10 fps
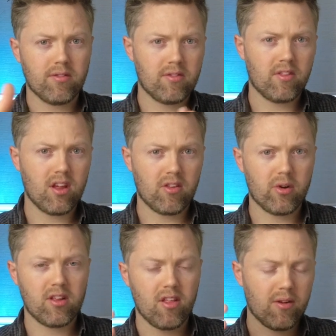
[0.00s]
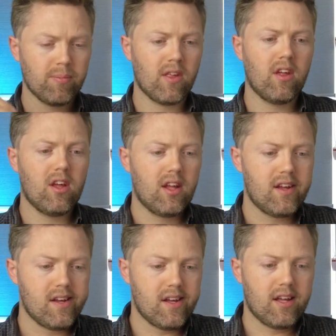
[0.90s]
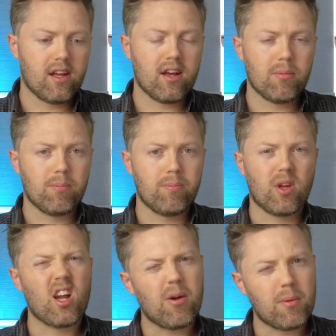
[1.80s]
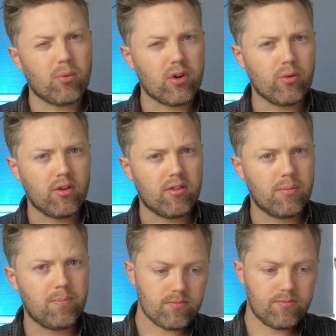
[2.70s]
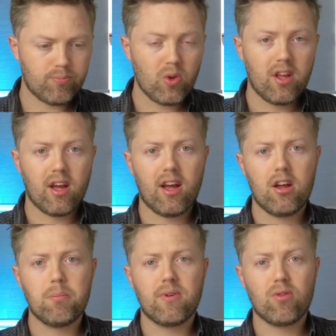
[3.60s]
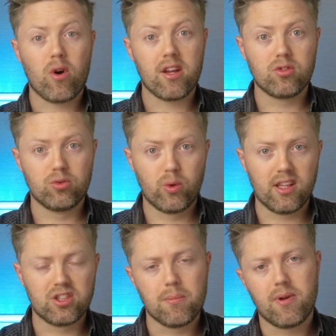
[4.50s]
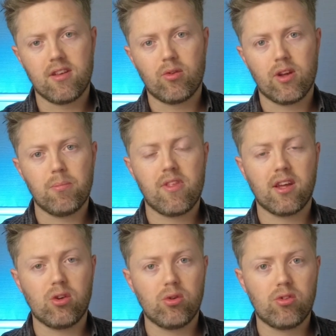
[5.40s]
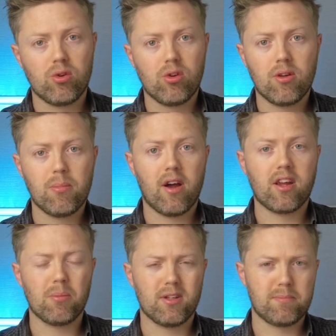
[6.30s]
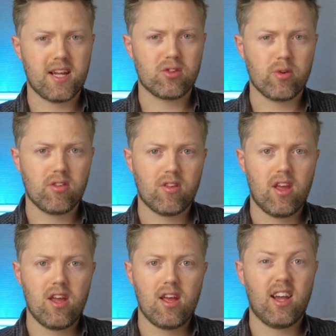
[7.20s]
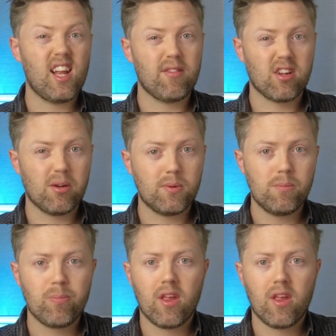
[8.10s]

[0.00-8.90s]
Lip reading: of the other and the other. Can't remember which ones. Before I really jump into it, thank you to my couple of patrons. I only have a couple.